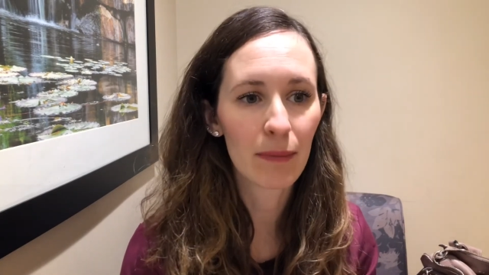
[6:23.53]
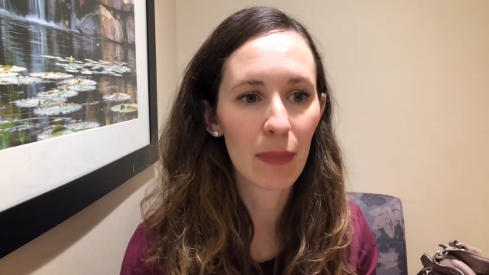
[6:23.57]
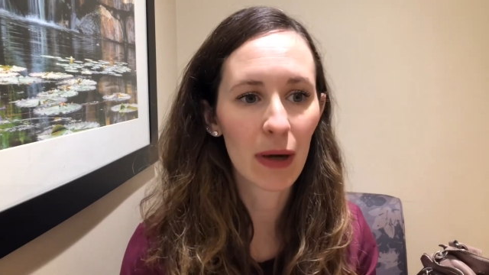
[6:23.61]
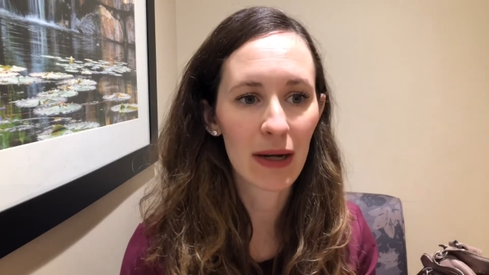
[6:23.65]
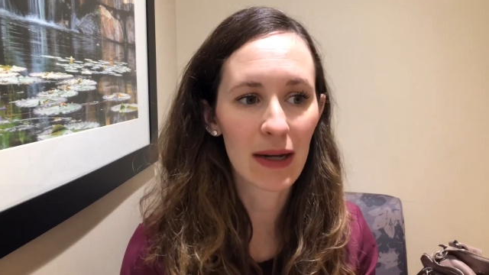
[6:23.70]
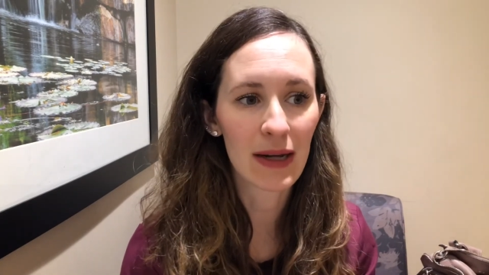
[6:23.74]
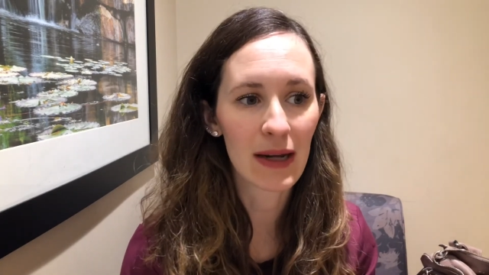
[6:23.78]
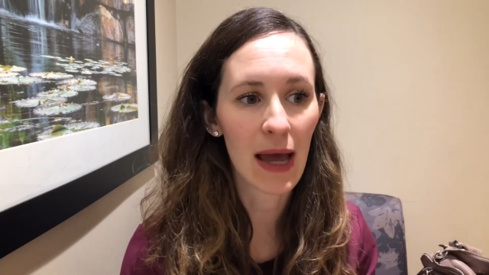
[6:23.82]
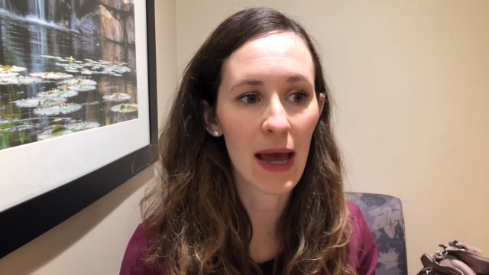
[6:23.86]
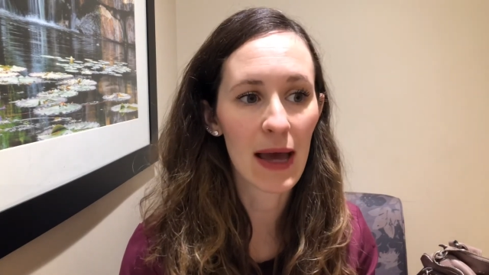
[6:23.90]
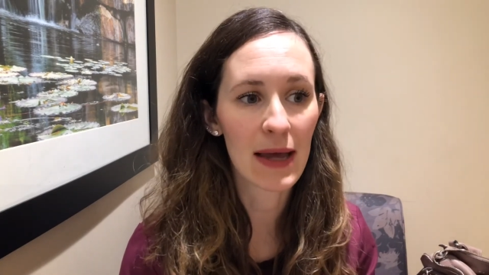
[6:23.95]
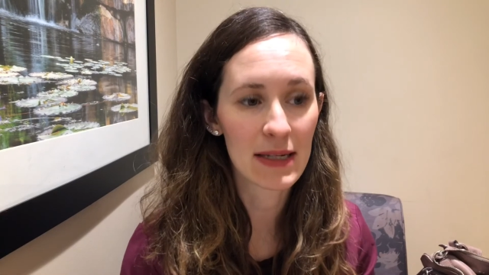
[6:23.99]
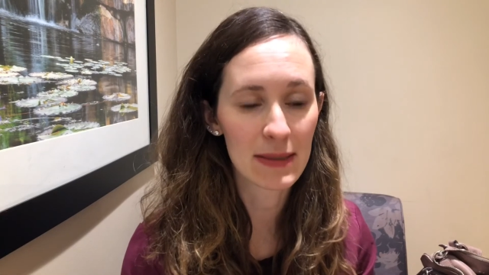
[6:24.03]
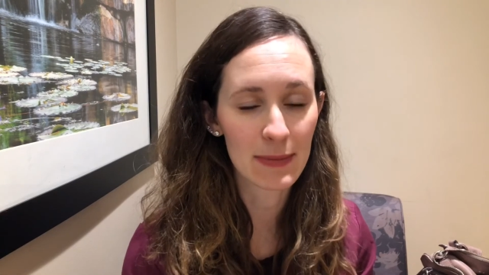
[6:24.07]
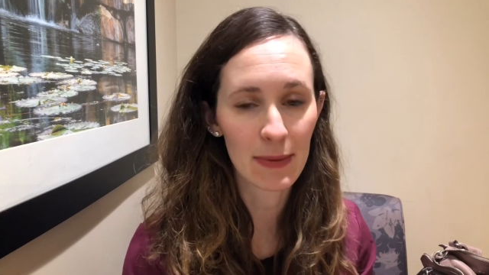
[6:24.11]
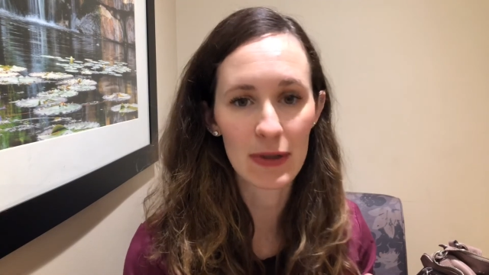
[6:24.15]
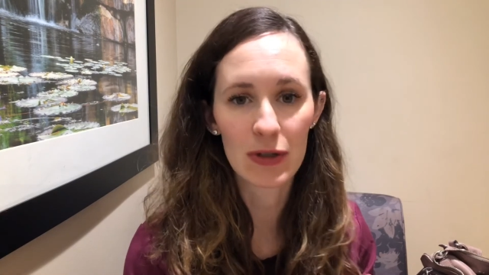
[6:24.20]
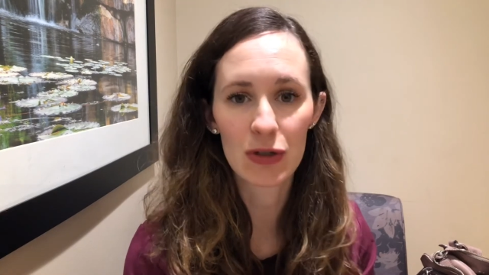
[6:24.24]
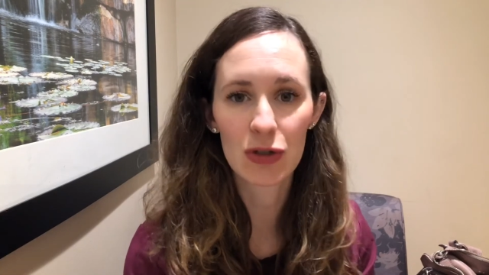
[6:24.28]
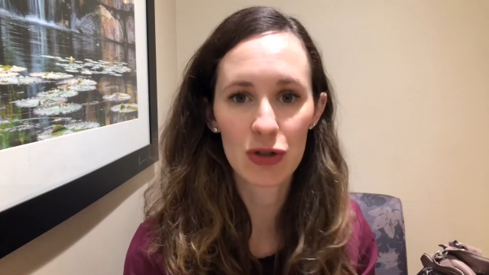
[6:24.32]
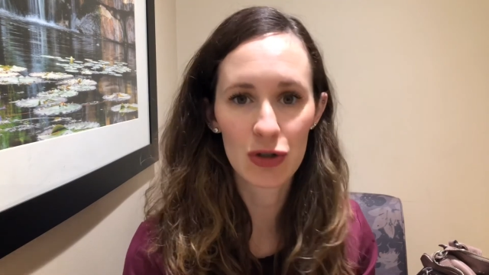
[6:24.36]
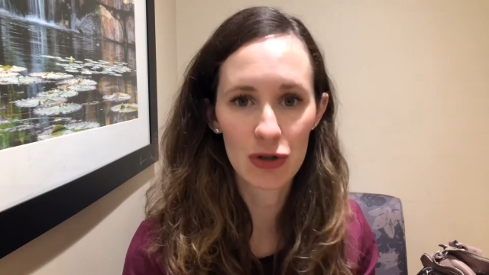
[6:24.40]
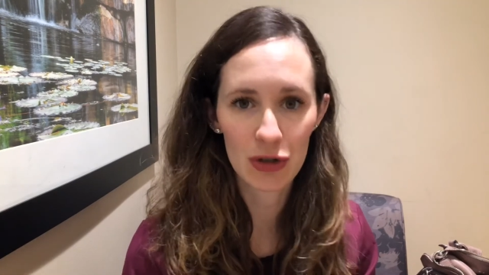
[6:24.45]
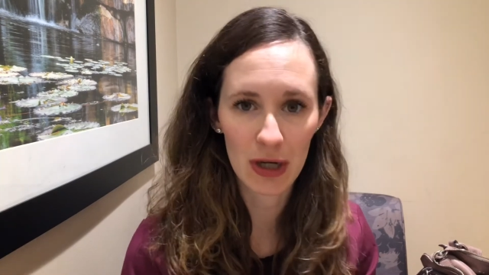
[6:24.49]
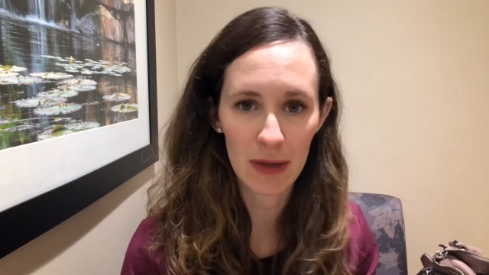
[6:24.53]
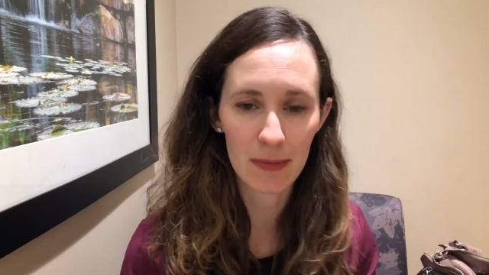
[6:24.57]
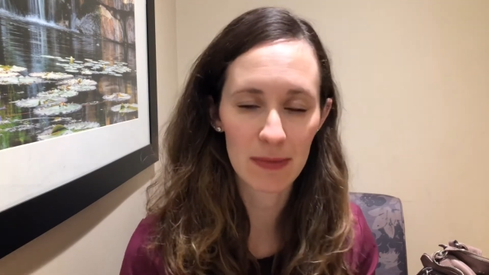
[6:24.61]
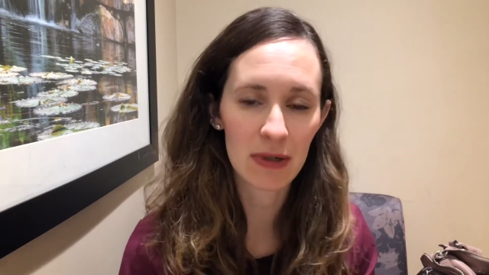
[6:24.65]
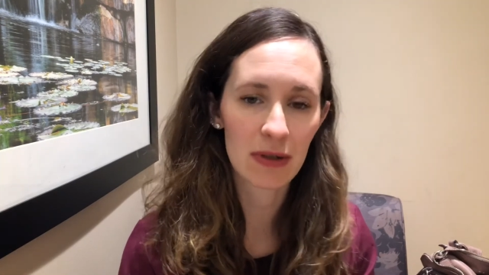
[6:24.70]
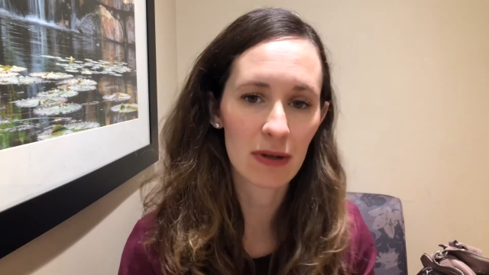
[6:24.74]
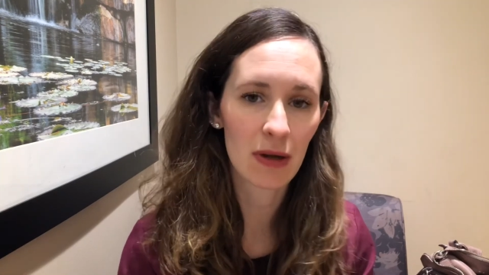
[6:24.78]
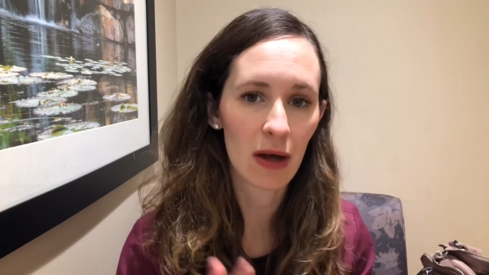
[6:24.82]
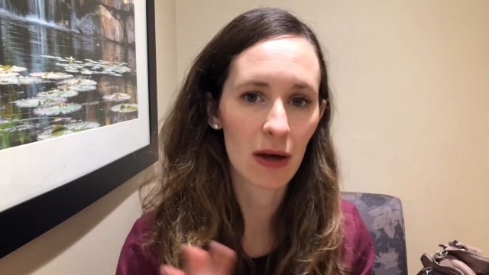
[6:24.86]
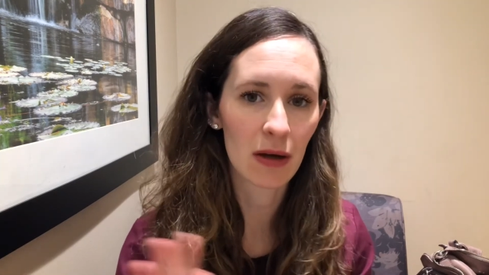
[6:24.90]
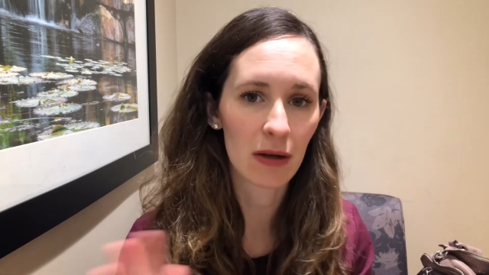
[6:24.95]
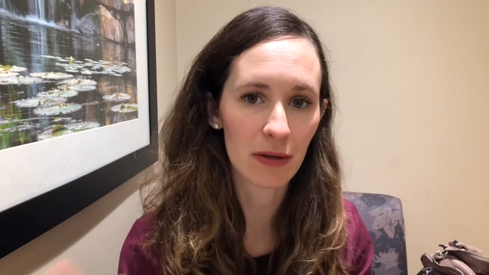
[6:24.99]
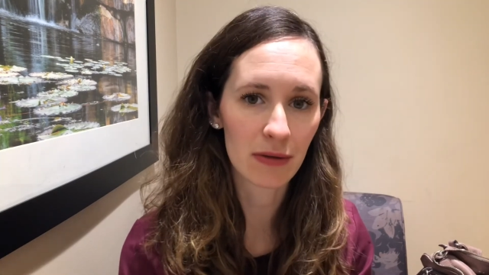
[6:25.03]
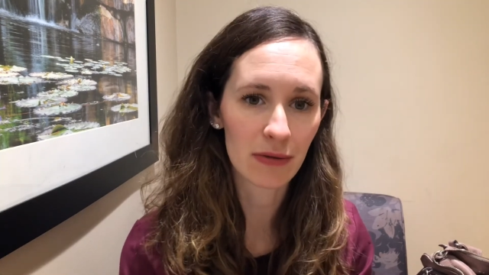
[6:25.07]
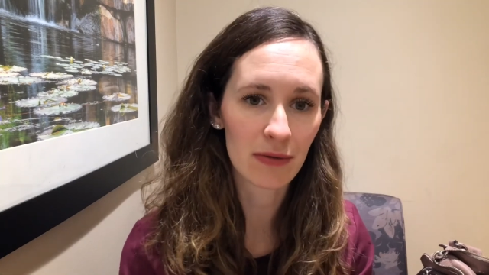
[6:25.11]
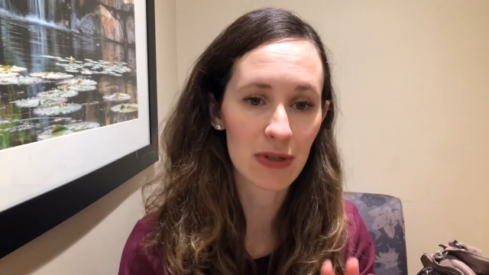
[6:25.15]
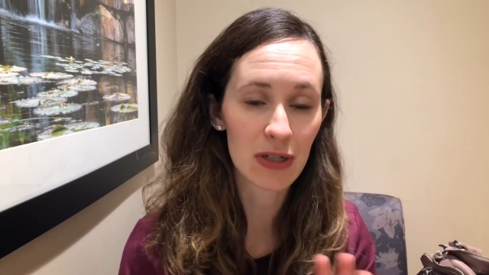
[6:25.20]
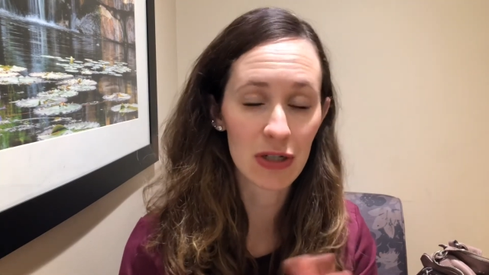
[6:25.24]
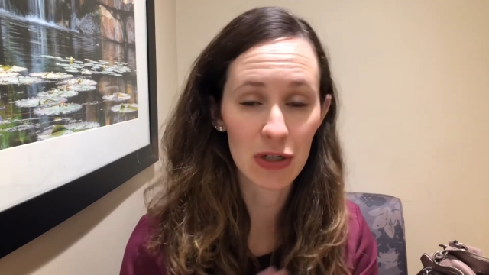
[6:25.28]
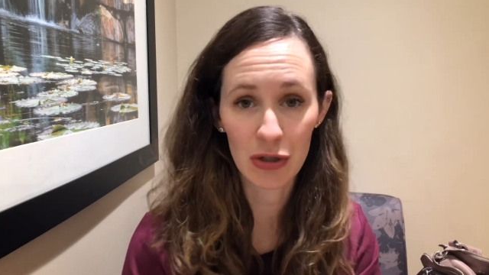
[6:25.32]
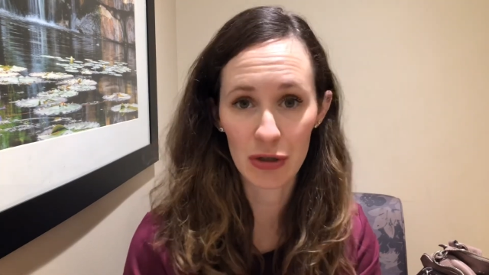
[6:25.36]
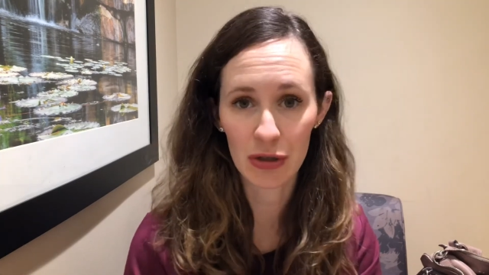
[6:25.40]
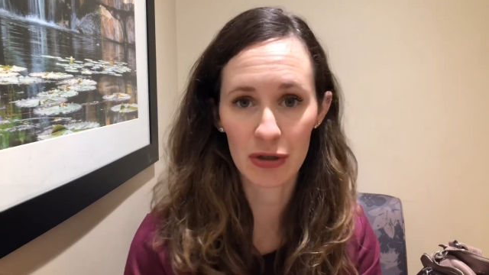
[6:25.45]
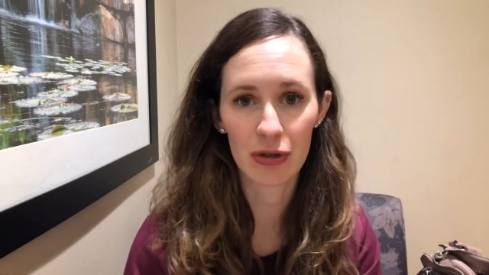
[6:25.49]
but it has been stripped of
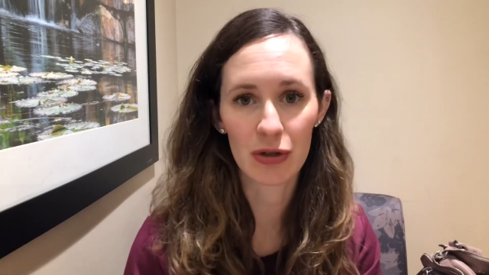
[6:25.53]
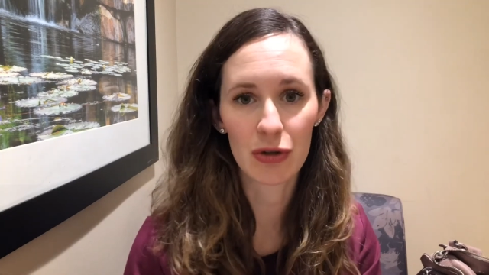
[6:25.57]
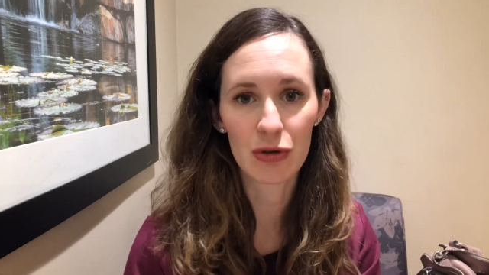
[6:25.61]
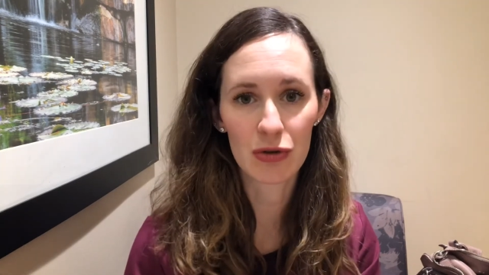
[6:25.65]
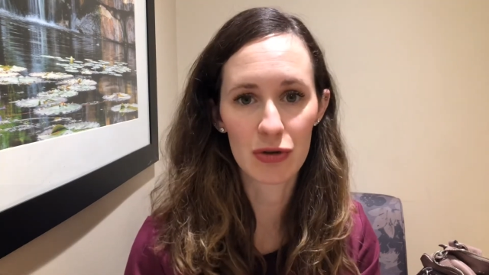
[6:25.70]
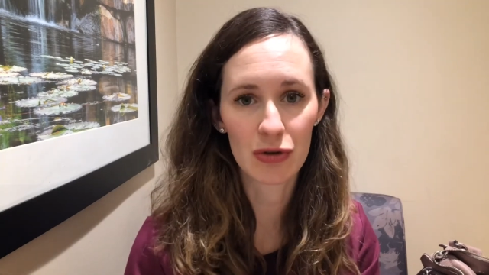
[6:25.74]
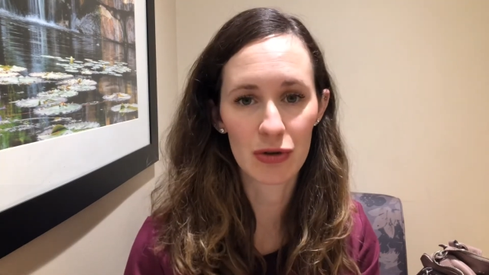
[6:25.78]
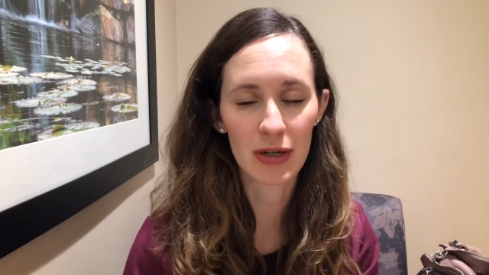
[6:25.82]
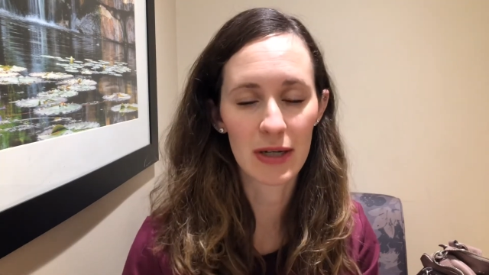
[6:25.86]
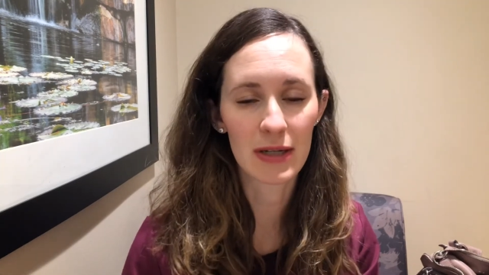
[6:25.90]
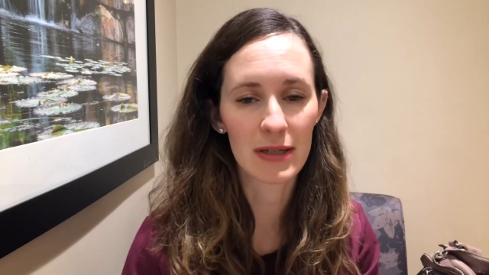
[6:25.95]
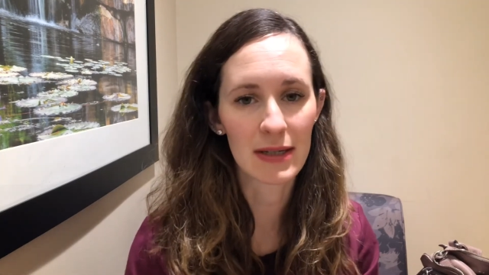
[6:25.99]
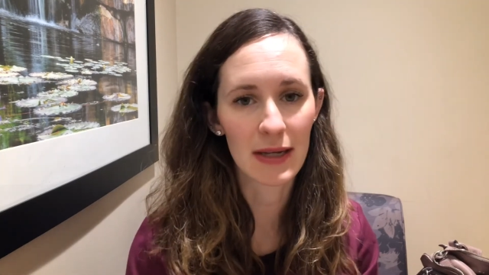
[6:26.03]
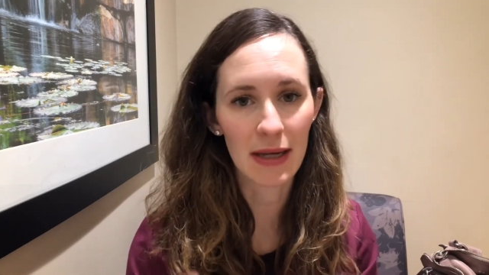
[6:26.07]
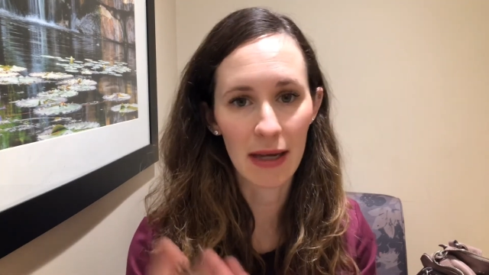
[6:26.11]
certain nutrients,